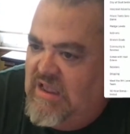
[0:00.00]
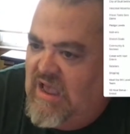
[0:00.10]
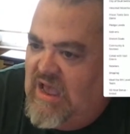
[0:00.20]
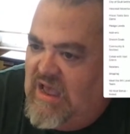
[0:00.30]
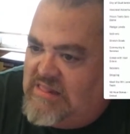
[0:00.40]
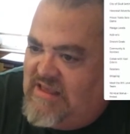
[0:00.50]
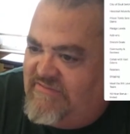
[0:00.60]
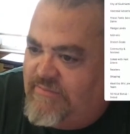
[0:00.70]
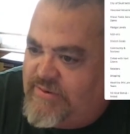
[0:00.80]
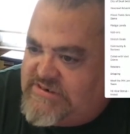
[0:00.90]

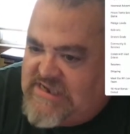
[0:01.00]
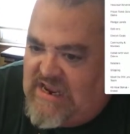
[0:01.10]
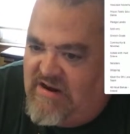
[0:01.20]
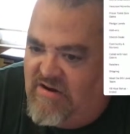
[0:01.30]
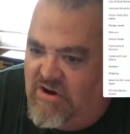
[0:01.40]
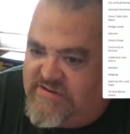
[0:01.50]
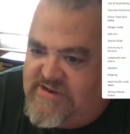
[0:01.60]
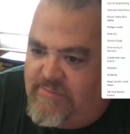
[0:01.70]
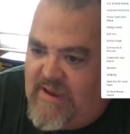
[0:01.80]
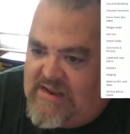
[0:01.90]
11%
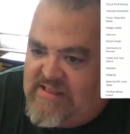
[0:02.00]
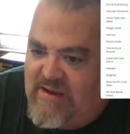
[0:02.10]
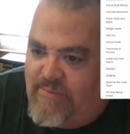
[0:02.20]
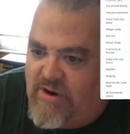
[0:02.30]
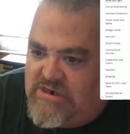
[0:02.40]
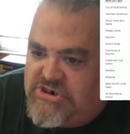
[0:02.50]
also backed that project.